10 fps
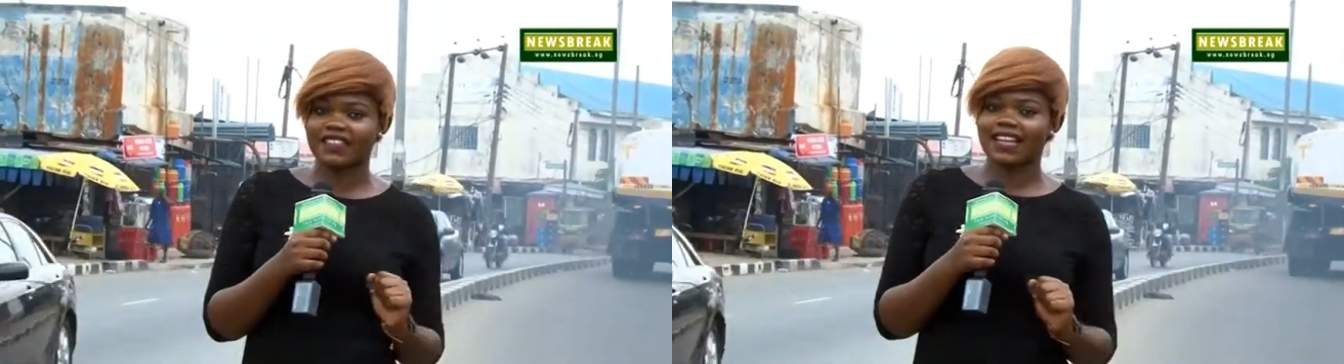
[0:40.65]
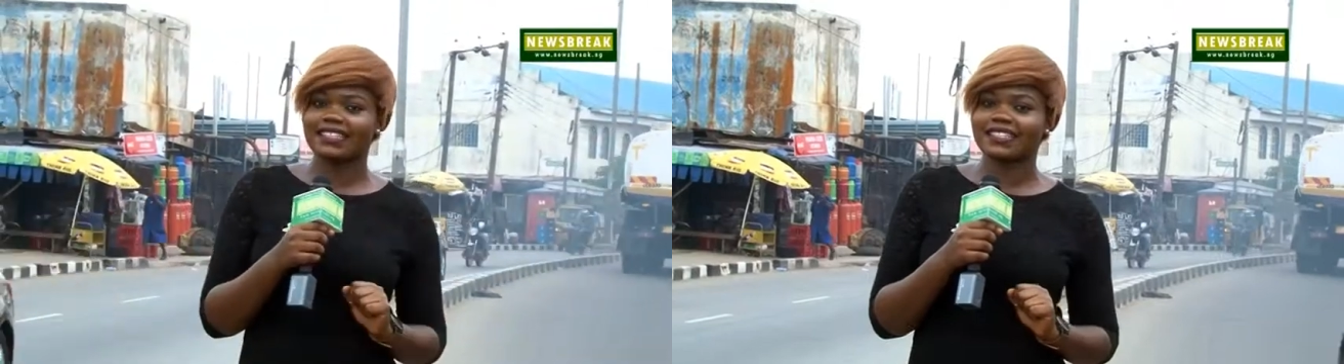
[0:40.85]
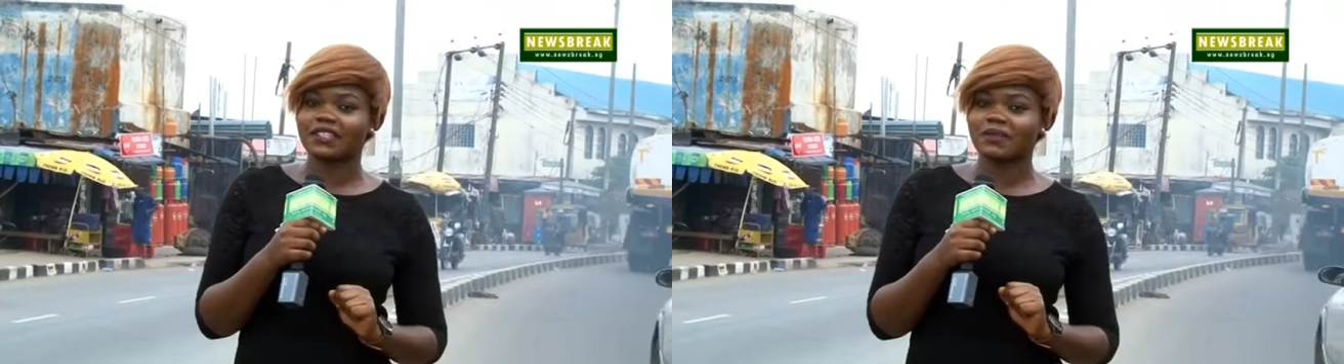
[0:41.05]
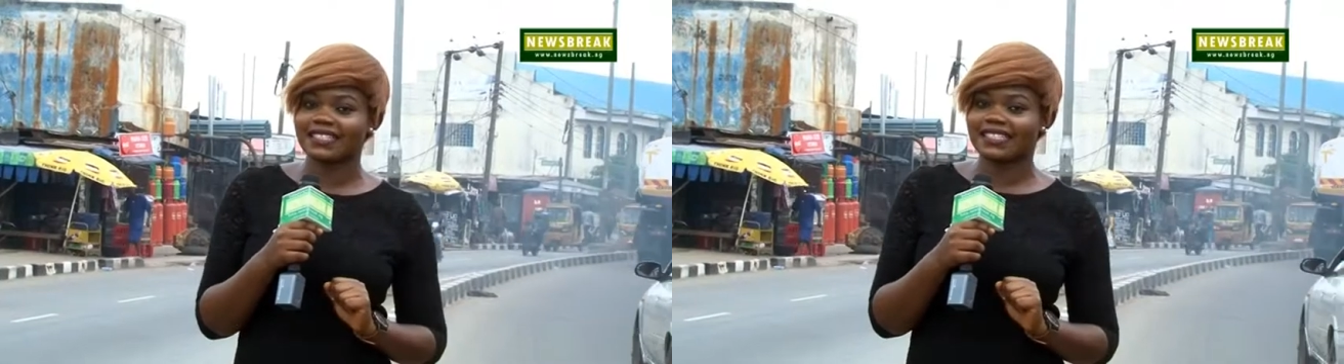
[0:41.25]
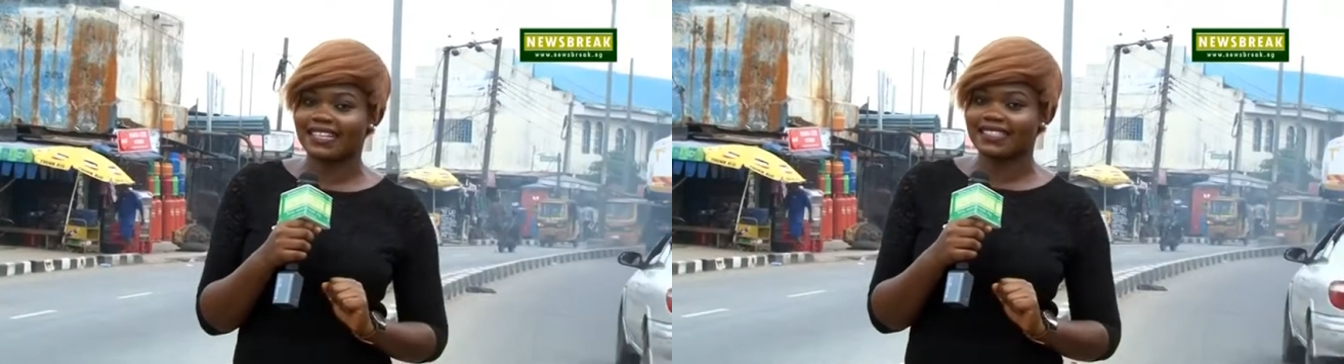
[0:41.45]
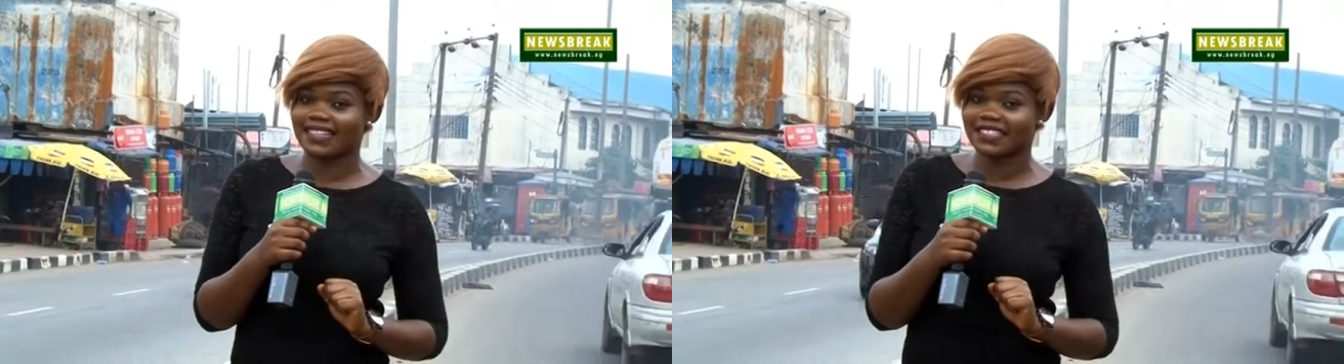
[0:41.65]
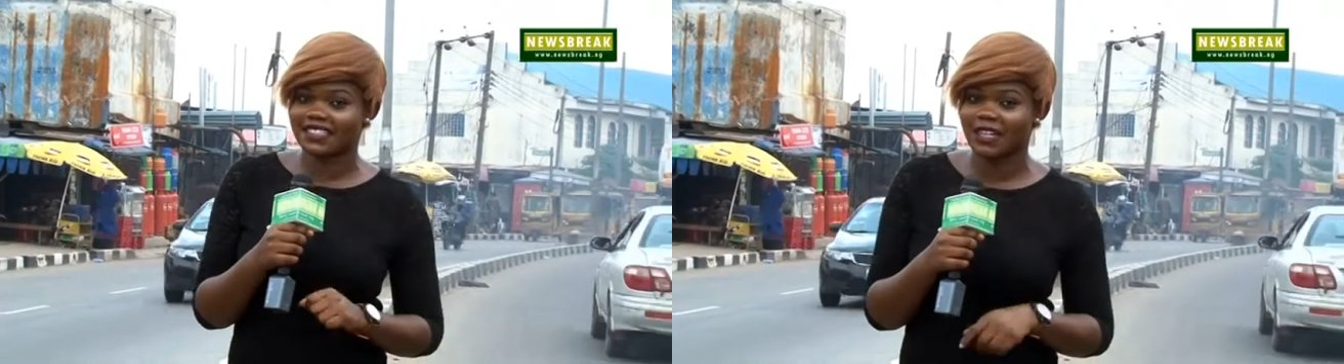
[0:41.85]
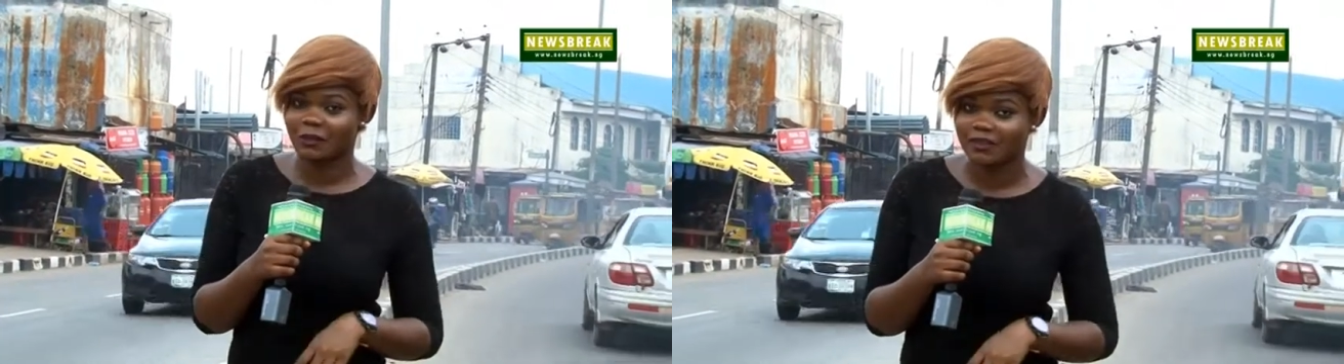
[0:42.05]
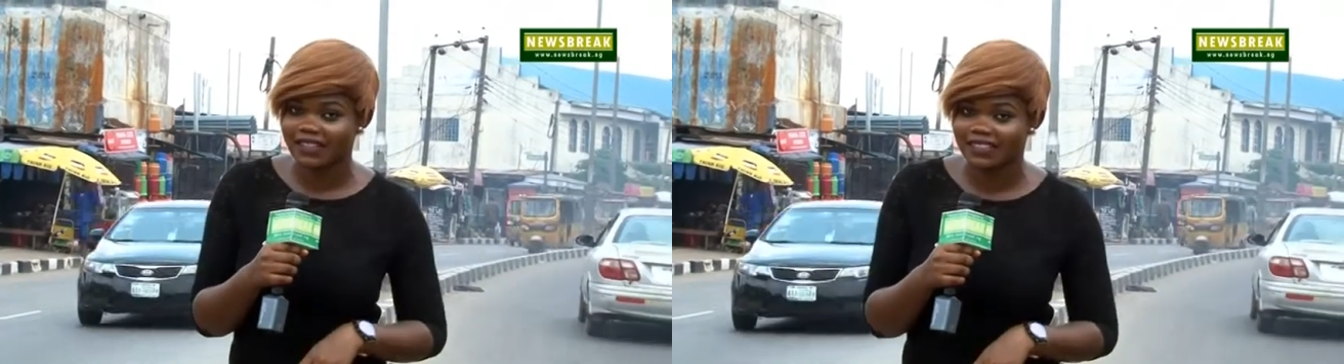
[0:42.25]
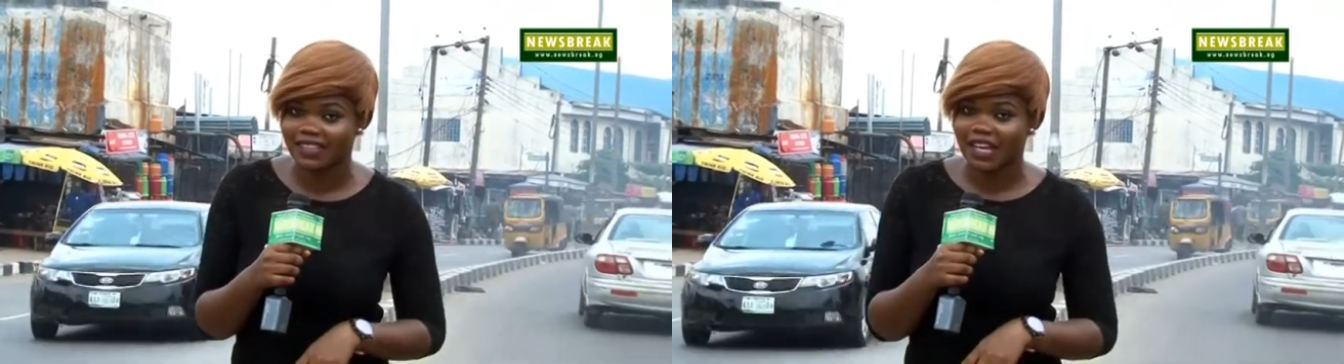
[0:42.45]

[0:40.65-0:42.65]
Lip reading: if they can still recite the National Pledge.